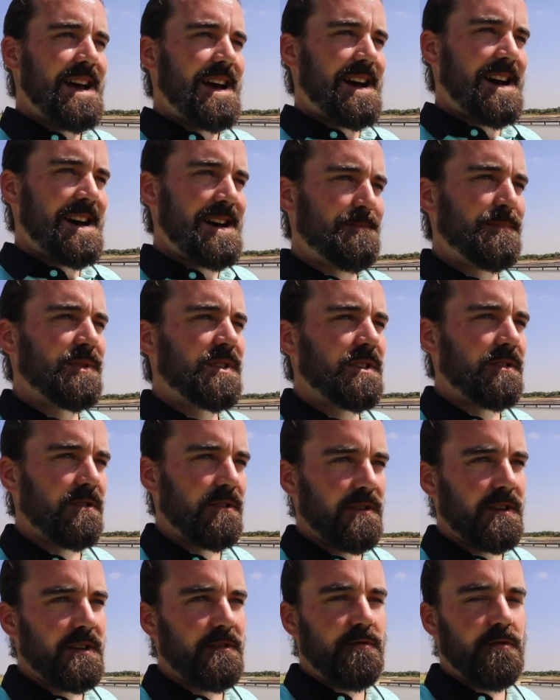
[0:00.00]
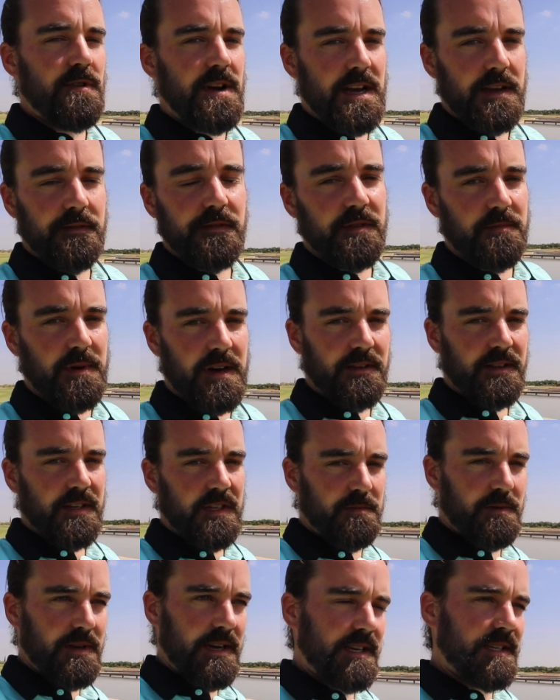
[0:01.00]
absolutely raves about
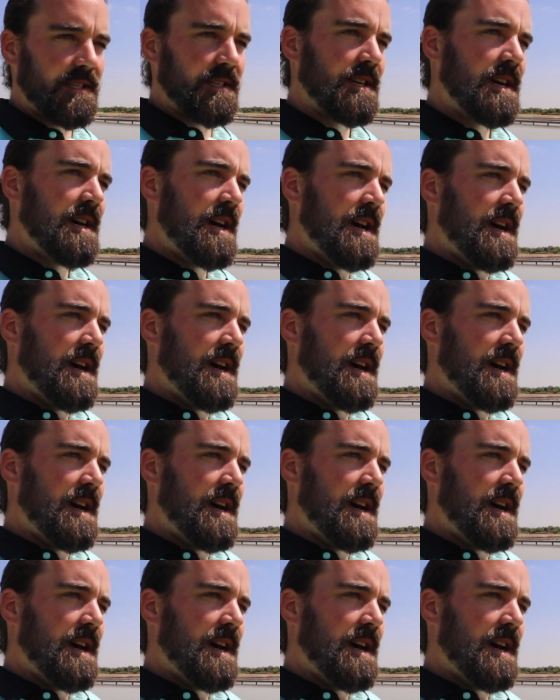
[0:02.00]
this place.